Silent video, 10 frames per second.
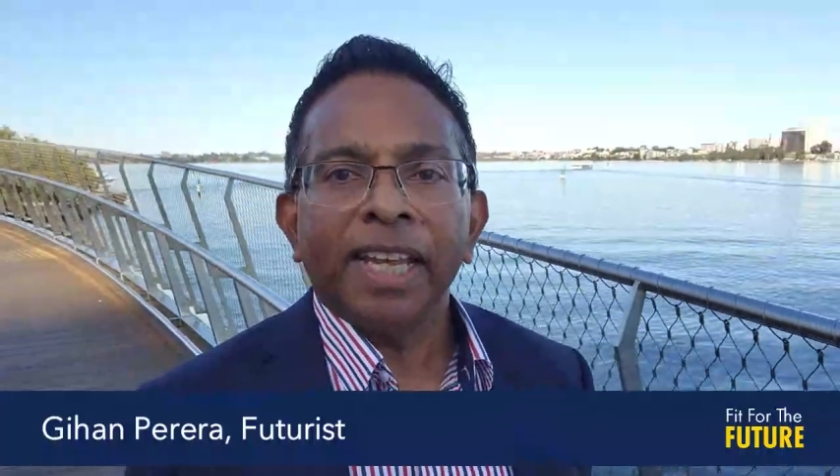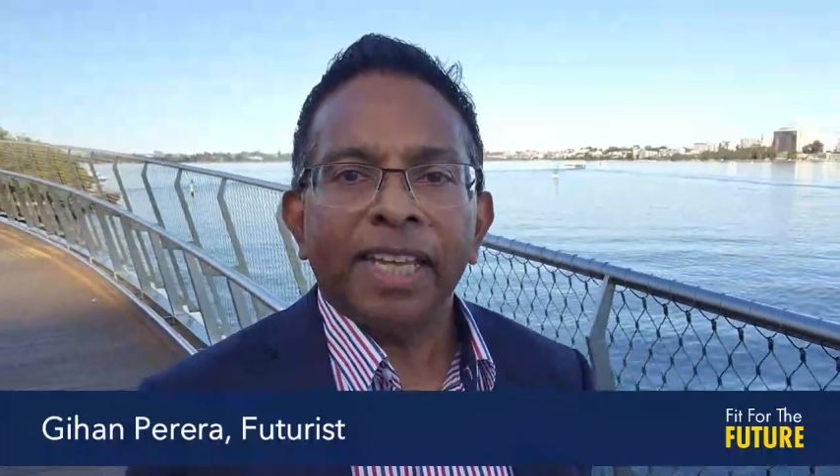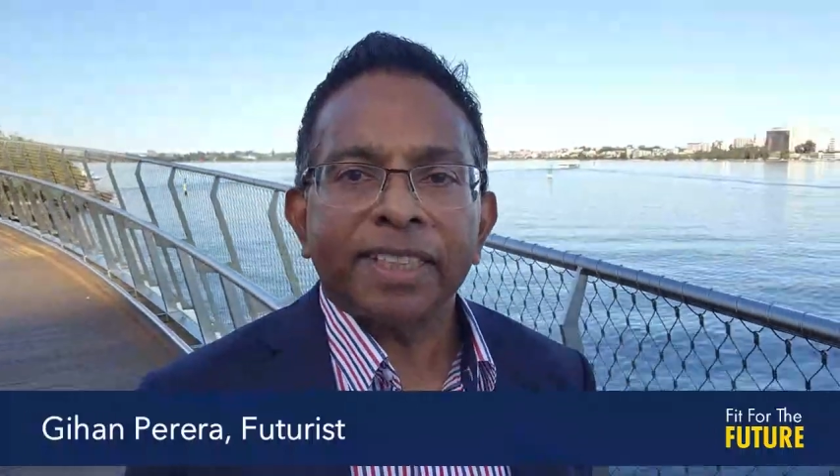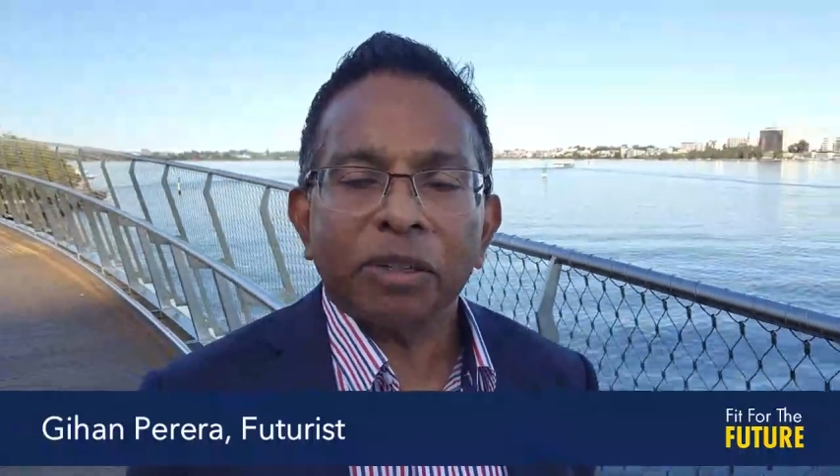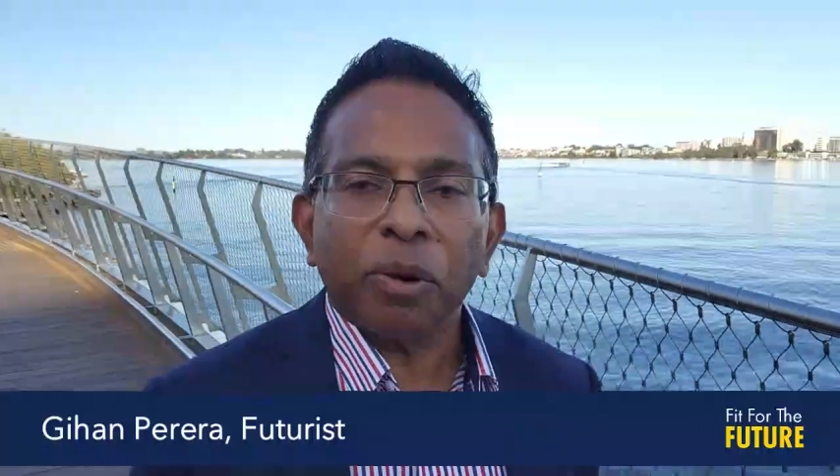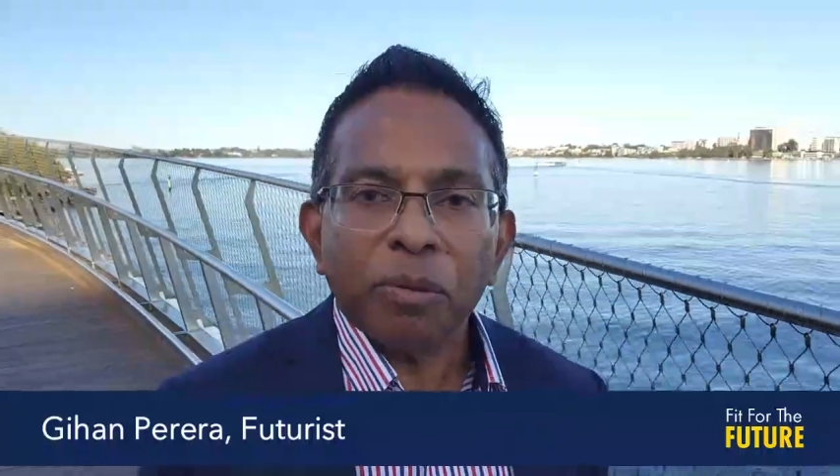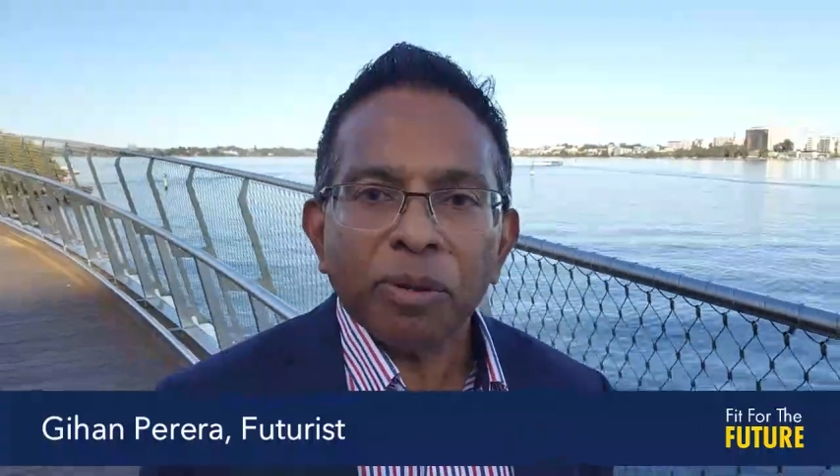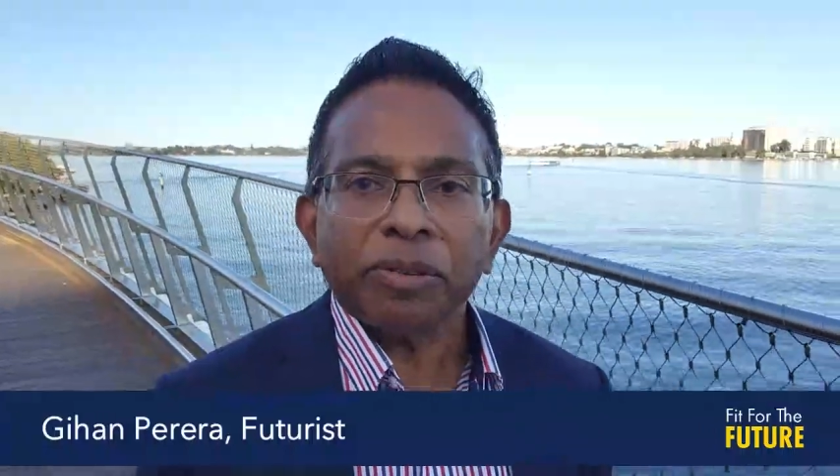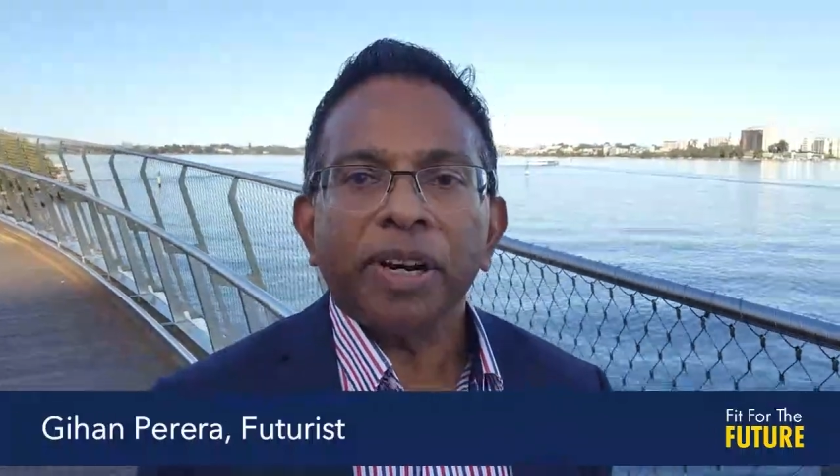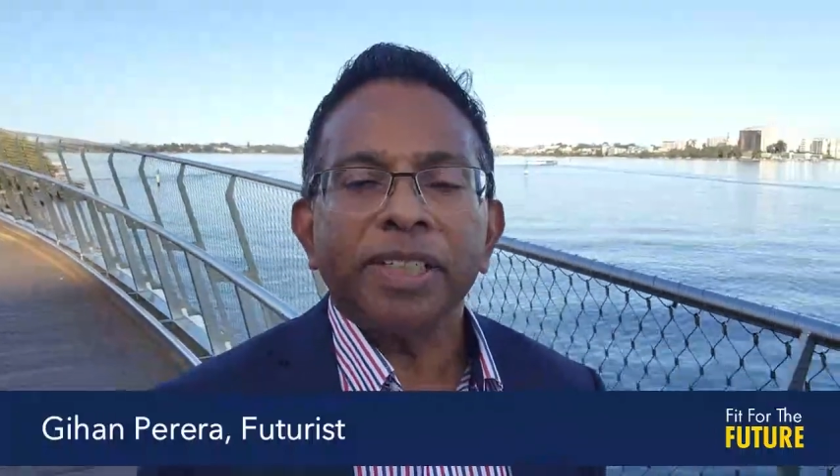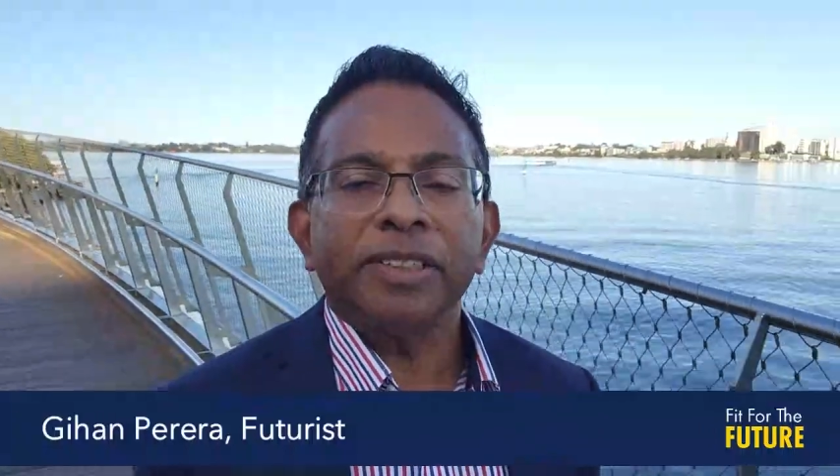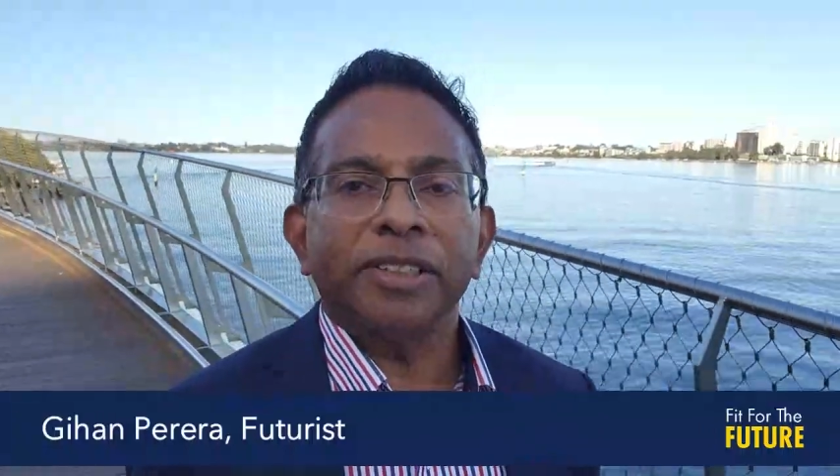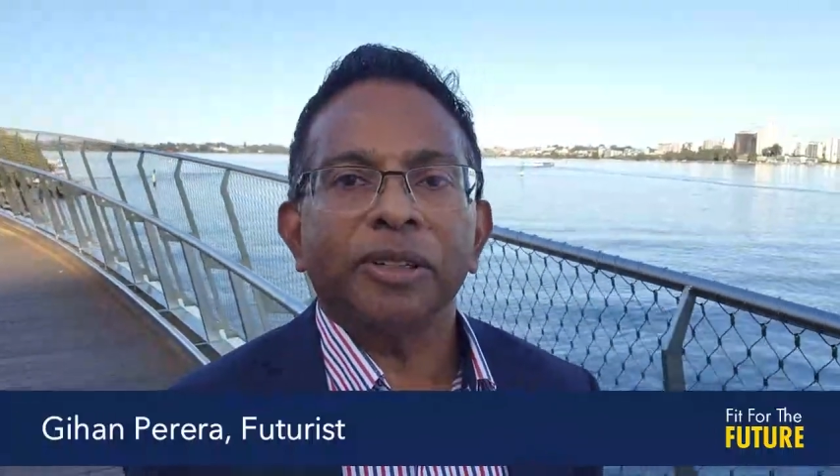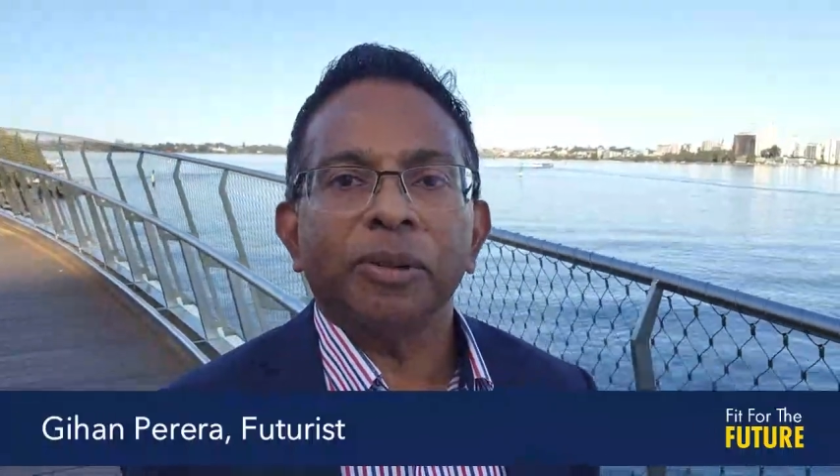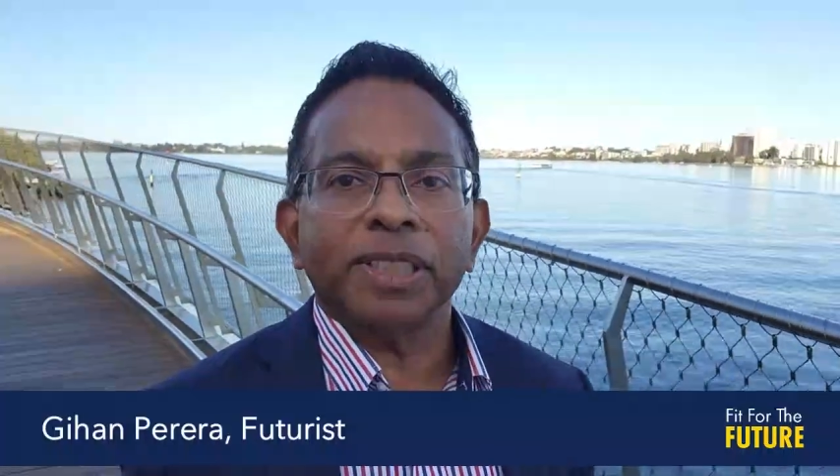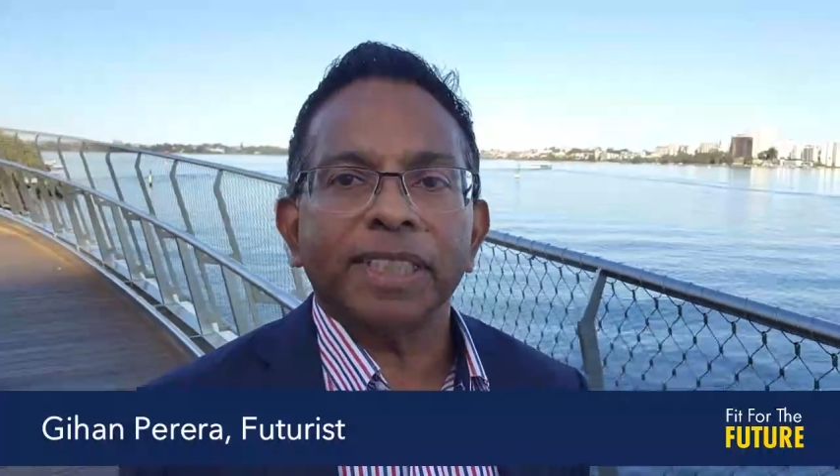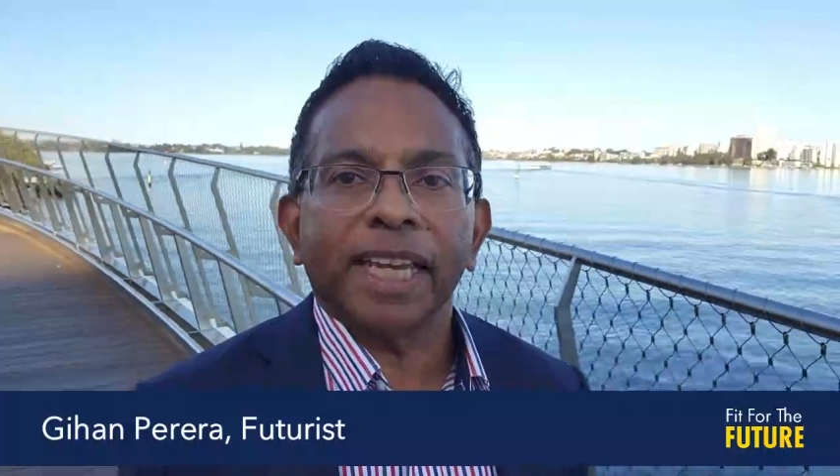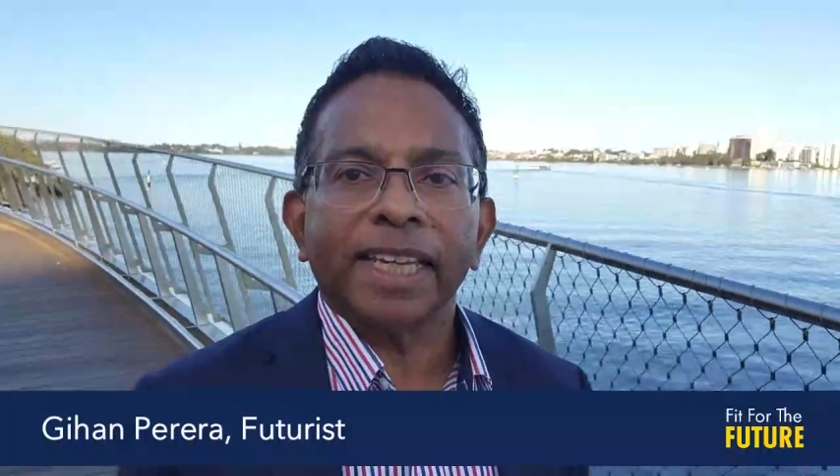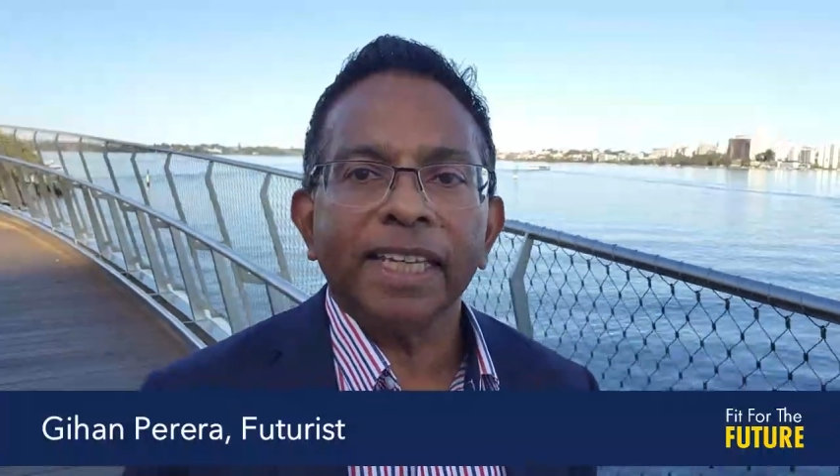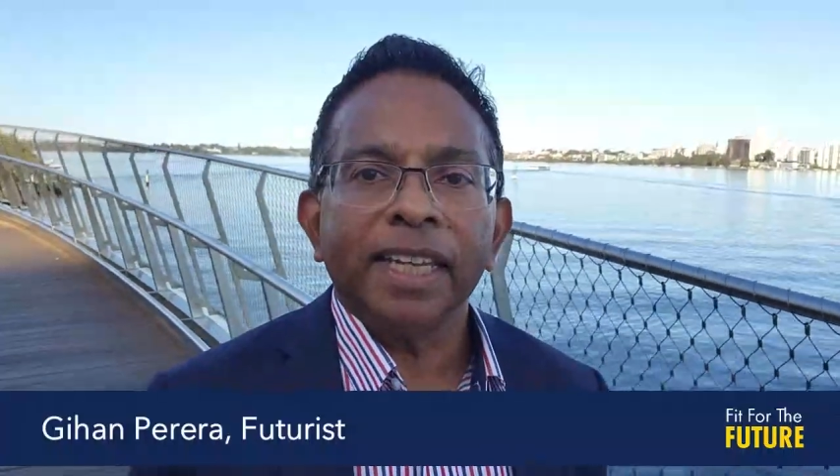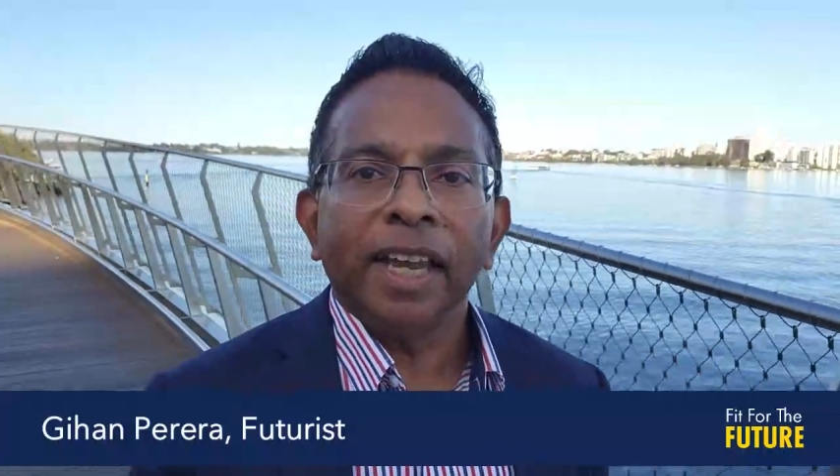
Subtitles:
he said what we were trying to do was say